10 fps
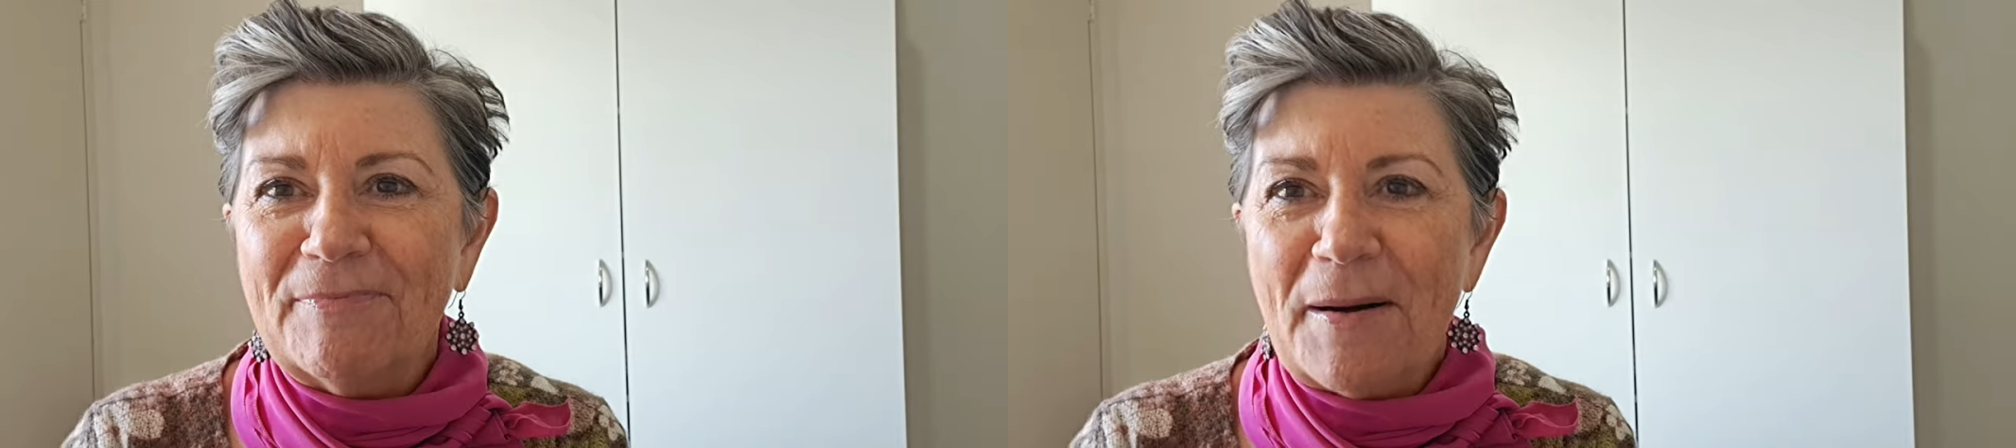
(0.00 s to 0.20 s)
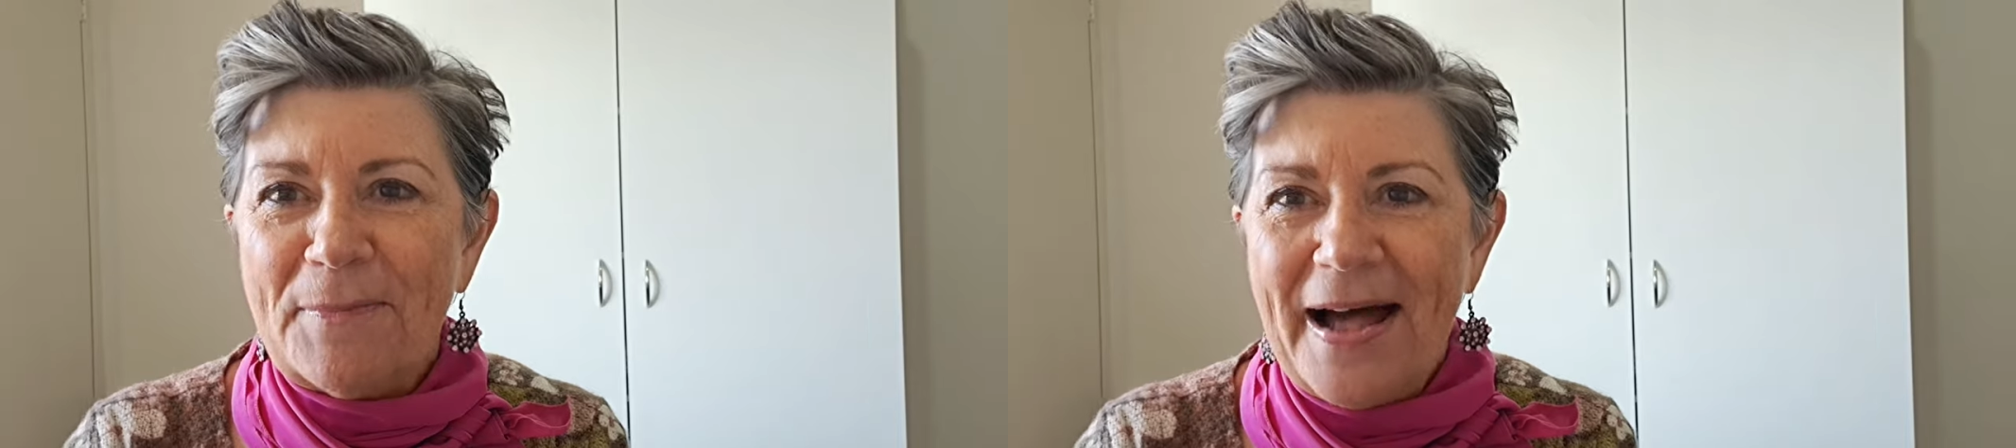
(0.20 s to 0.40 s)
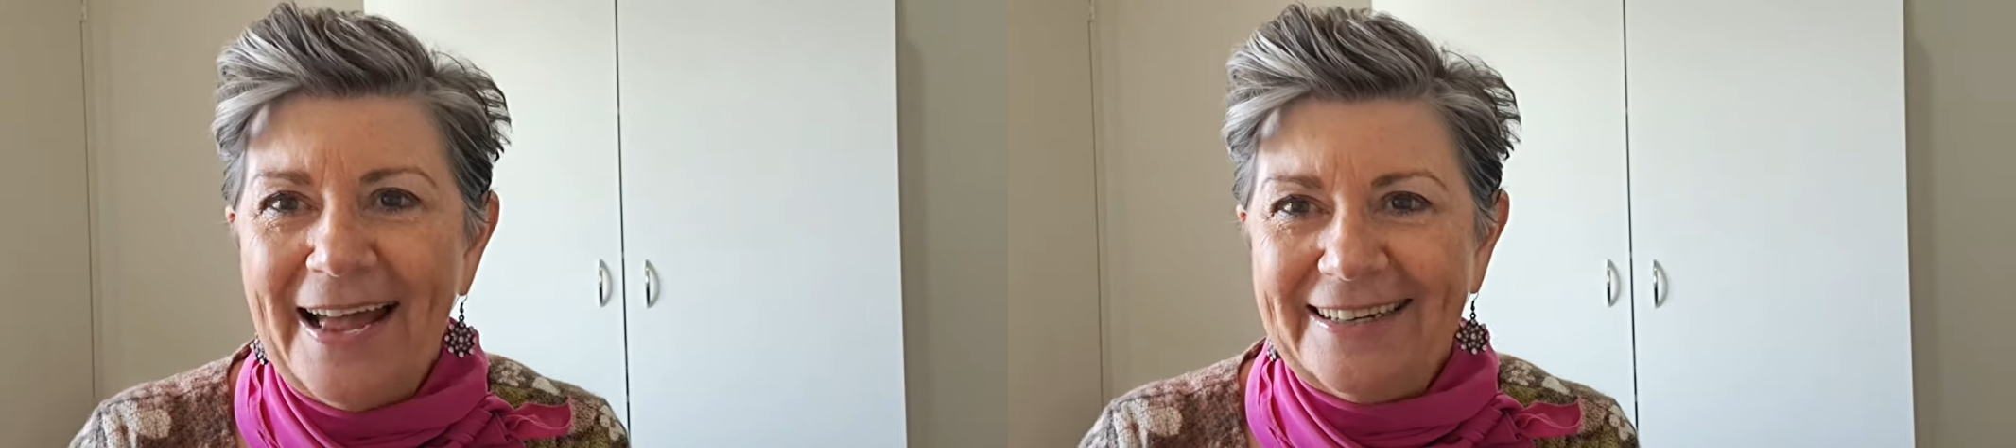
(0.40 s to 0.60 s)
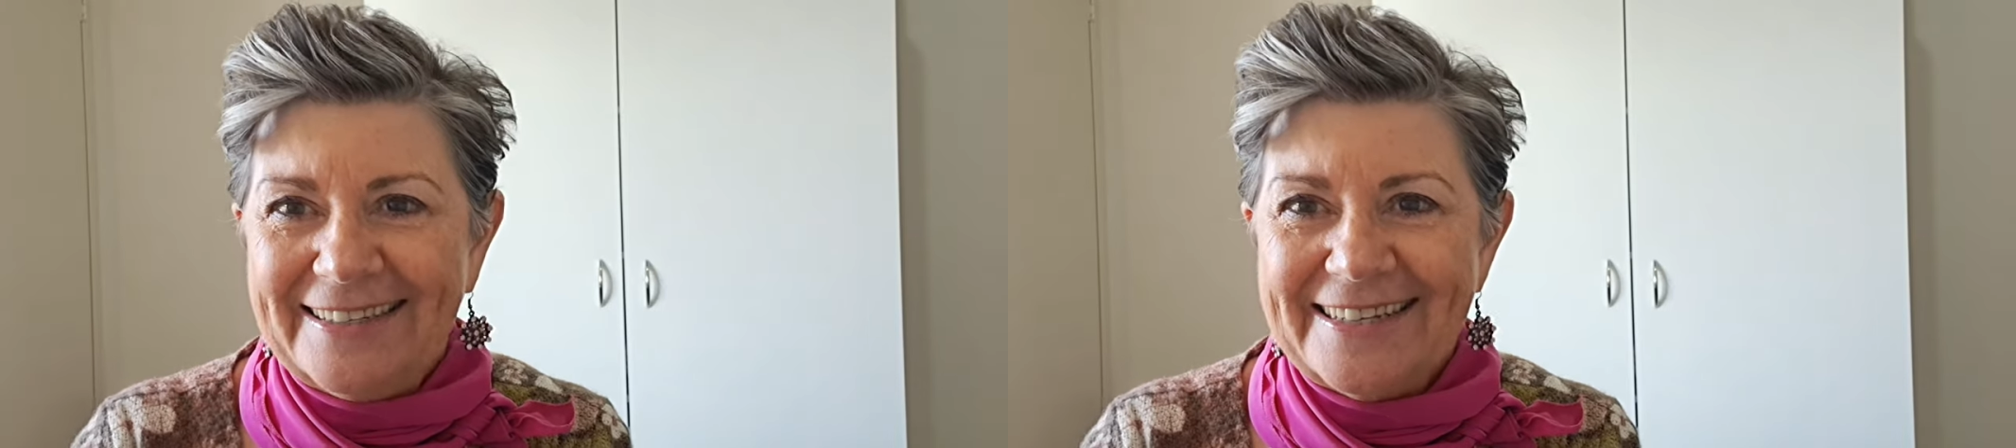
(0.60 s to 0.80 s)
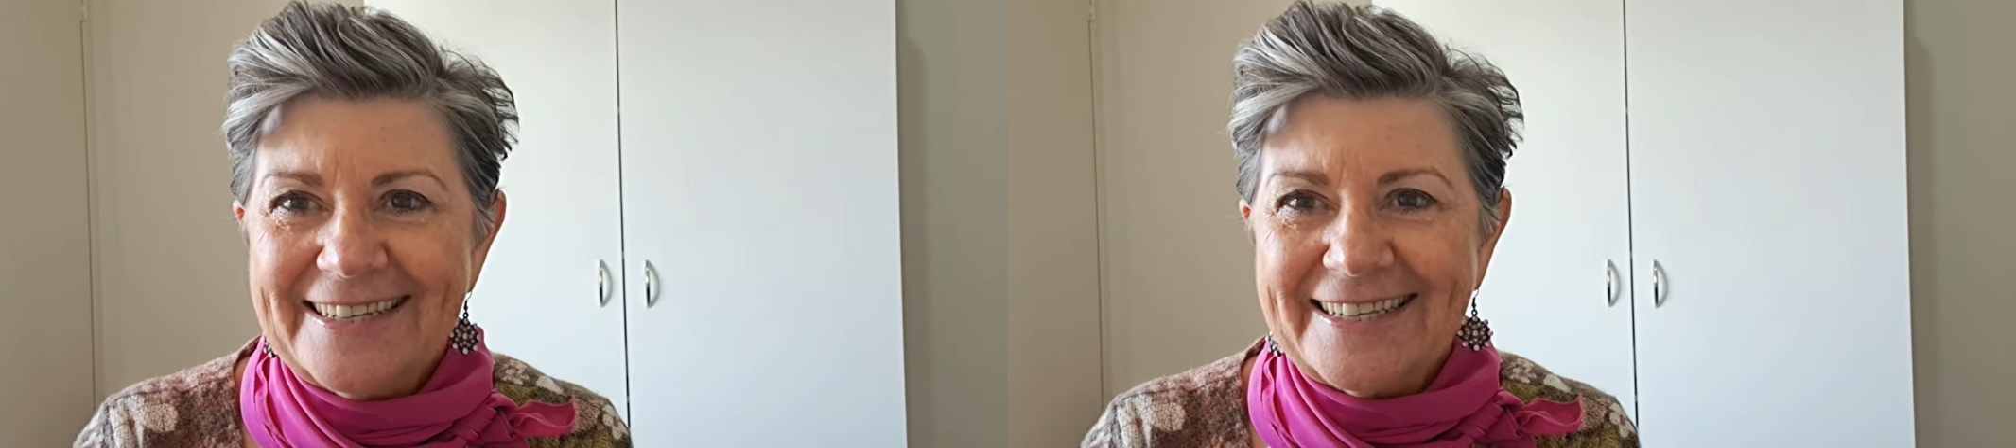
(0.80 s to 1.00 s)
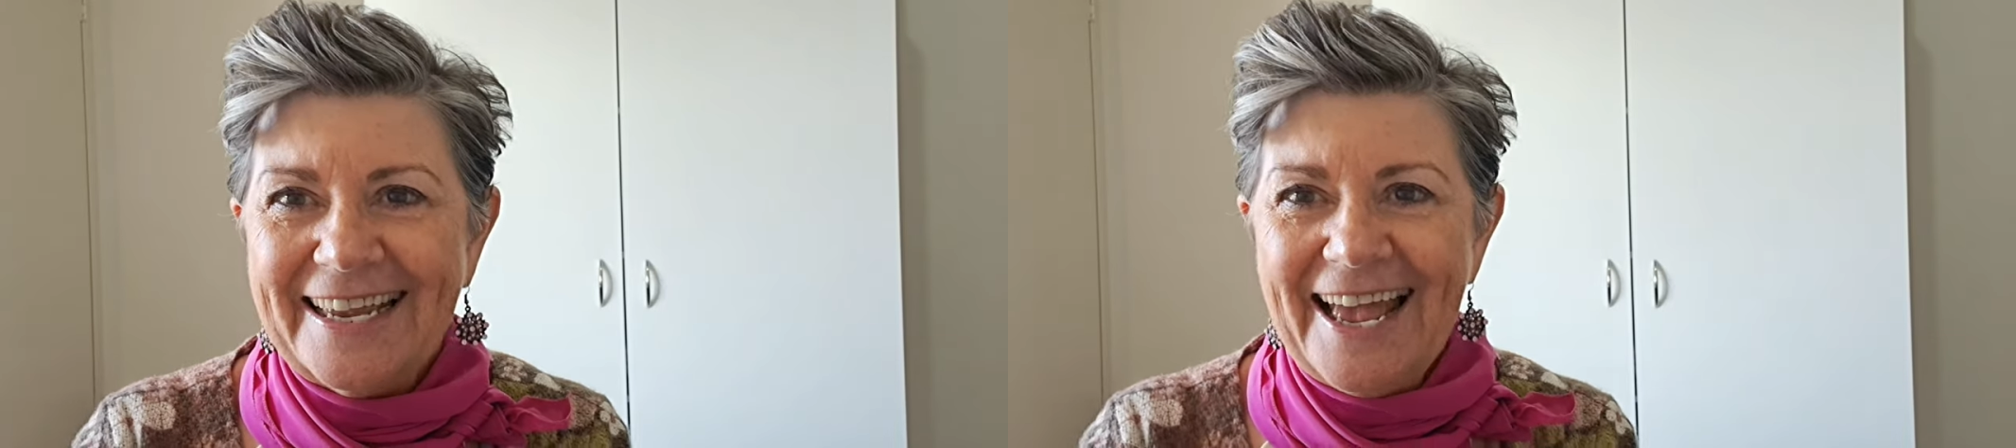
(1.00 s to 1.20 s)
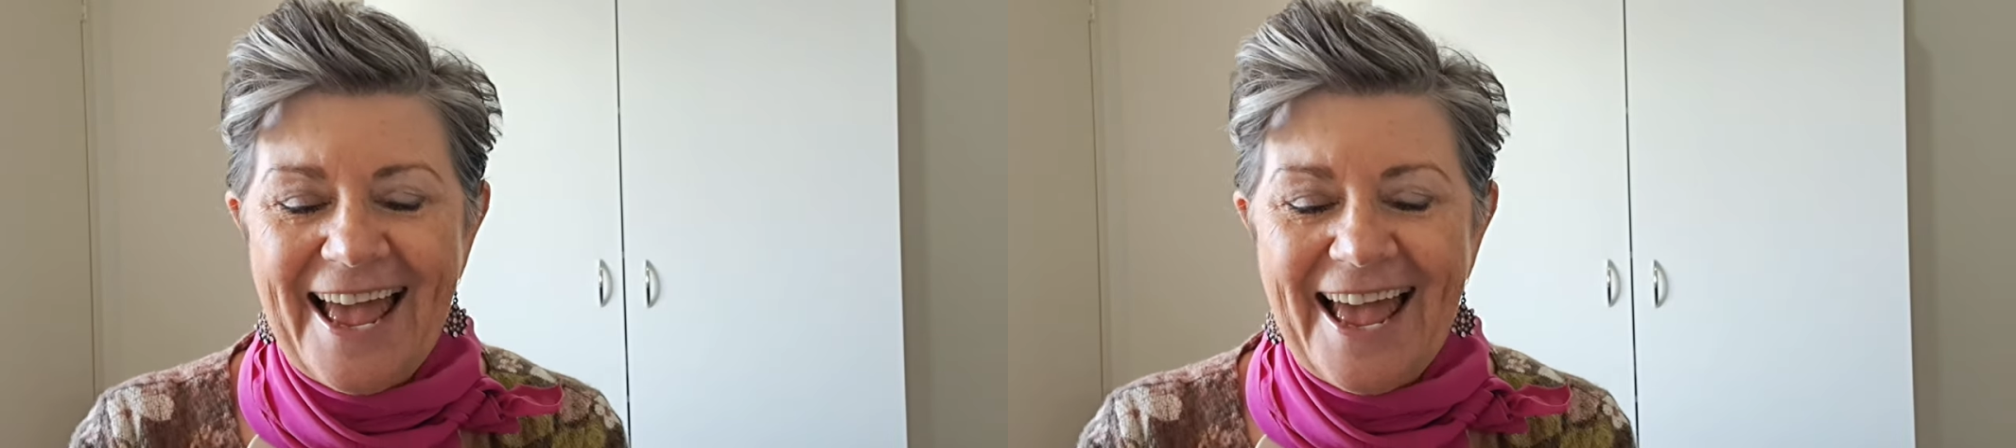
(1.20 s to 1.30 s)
my patterns